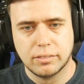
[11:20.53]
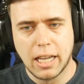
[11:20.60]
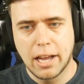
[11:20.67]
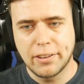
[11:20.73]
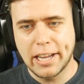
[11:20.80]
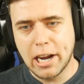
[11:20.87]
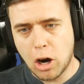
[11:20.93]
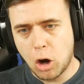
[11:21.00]

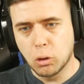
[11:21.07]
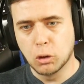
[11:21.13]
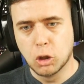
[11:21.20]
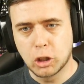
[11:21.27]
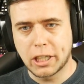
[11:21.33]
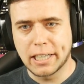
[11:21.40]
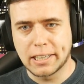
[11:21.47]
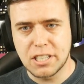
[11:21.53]
Now they all
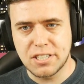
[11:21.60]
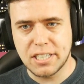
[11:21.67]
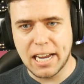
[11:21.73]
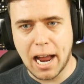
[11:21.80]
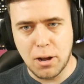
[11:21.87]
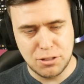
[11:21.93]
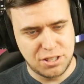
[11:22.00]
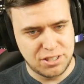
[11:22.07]
look at the
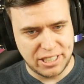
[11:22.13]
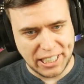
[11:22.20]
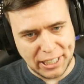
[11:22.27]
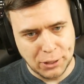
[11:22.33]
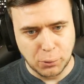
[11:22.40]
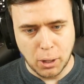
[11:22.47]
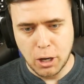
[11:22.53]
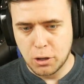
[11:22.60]
scouts as
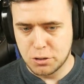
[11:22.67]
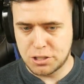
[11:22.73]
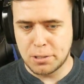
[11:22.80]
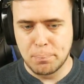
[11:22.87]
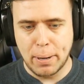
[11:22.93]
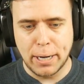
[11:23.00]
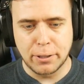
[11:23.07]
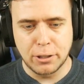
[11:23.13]
heroes
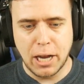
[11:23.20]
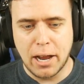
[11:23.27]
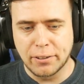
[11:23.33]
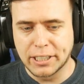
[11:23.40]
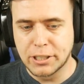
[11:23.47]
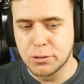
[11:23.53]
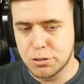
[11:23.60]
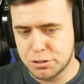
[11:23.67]
compared to how
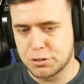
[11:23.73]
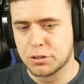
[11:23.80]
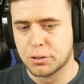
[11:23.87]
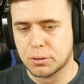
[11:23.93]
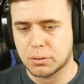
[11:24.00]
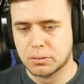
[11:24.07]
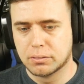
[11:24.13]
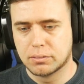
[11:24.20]
they used
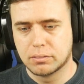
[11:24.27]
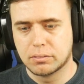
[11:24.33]
to.